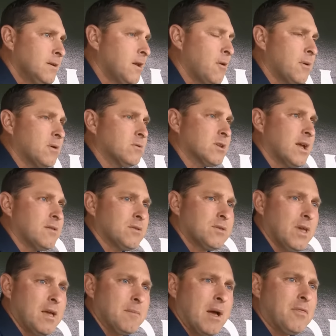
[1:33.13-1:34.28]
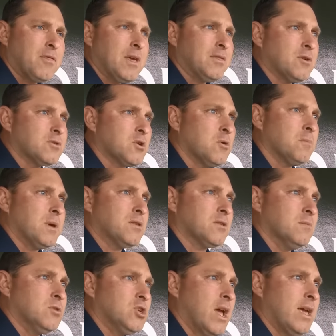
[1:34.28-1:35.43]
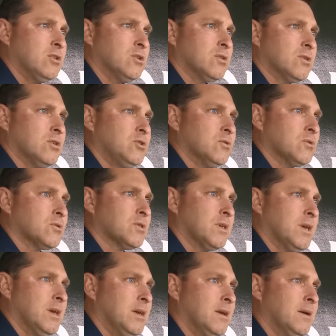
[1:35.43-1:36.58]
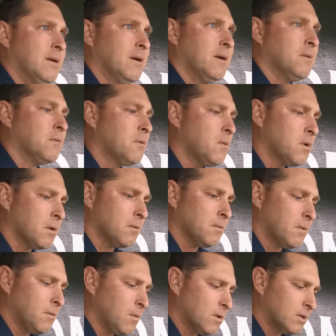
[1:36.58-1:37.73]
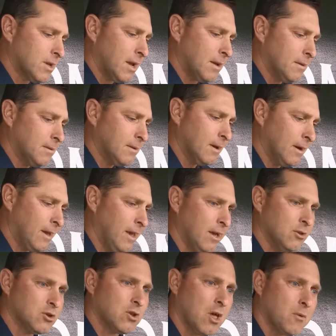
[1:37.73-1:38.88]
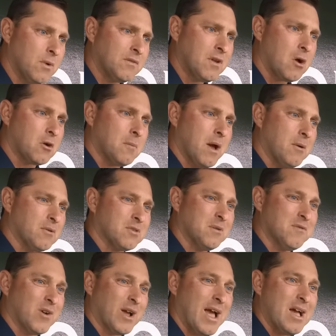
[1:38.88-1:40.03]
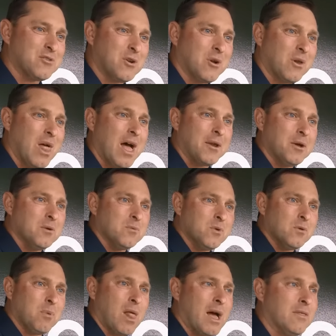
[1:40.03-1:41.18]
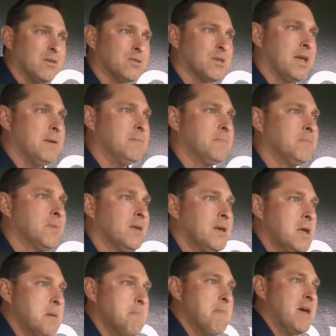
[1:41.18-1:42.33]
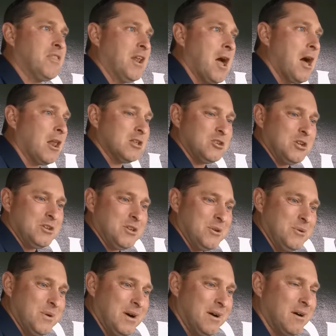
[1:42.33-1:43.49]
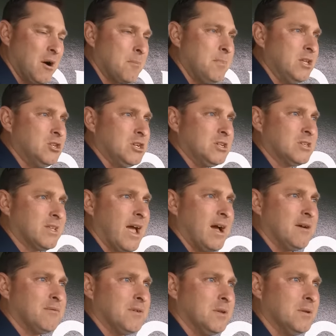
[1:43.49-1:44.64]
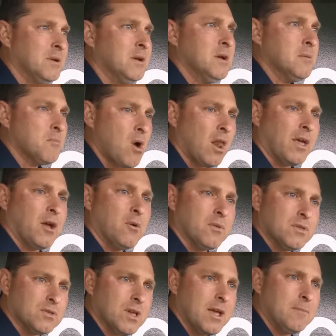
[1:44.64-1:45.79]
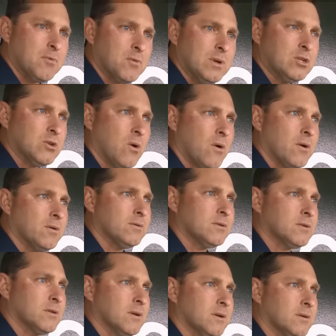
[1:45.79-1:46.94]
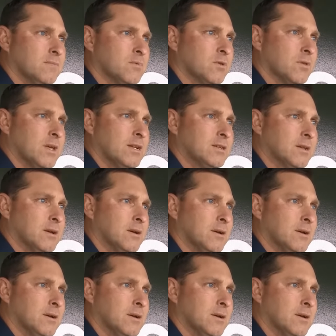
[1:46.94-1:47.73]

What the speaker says: No, we're going to stay the same. I think there's going to be some changes that you'll see. We want to stay, again, just like we've talked about with some of our guys in our lineup, we'll apply the same methodology to our pitching staff and probably go with the same three starters. So that's